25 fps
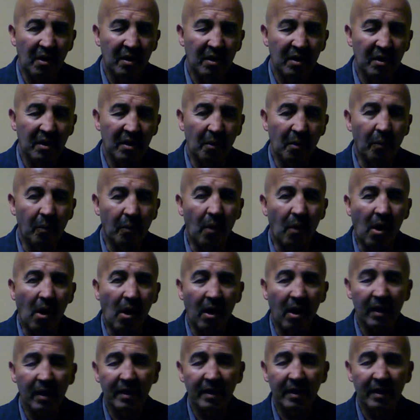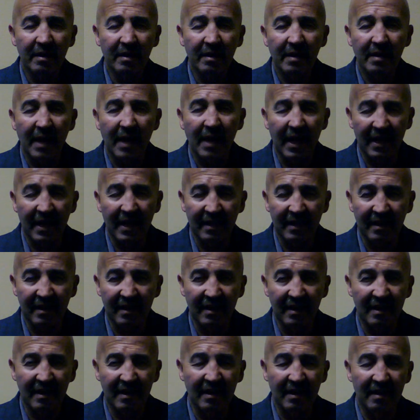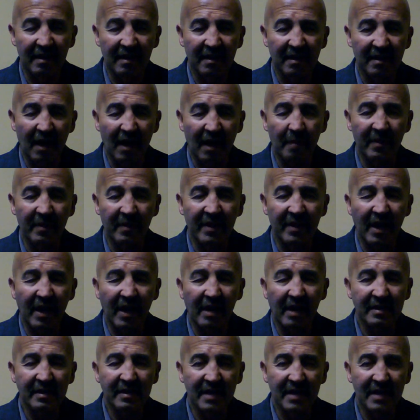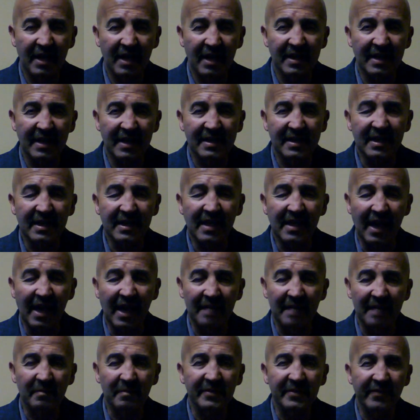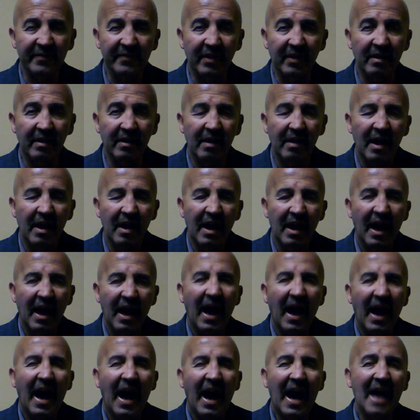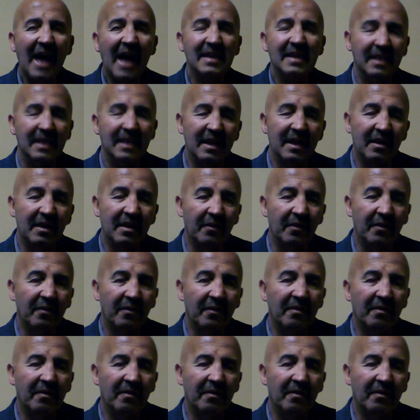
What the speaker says: water and the carbon dioxide that's in the atmosphere as a